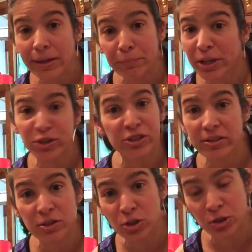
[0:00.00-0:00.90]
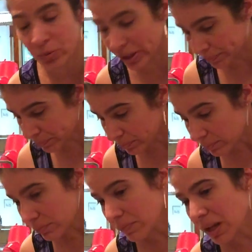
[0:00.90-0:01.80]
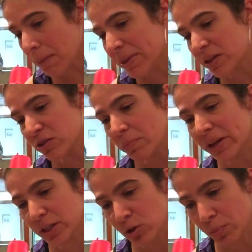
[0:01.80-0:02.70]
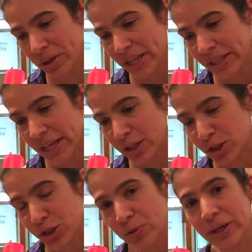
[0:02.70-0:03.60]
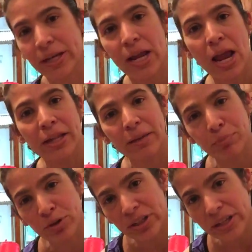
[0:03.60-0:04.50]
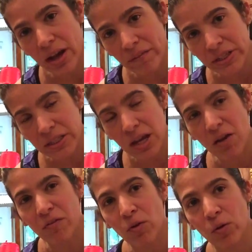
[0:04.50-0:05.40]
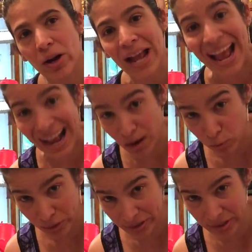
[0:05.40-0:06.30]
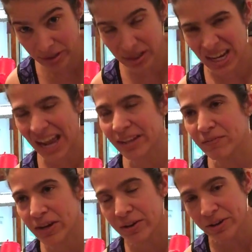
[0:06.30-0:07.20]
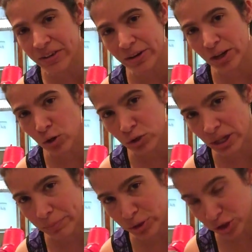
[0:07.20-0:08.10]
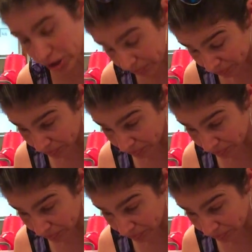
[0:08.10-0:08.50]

patience to do it, because somebody told me that they do it. They put it in the oven for hours at a very, very low temperature,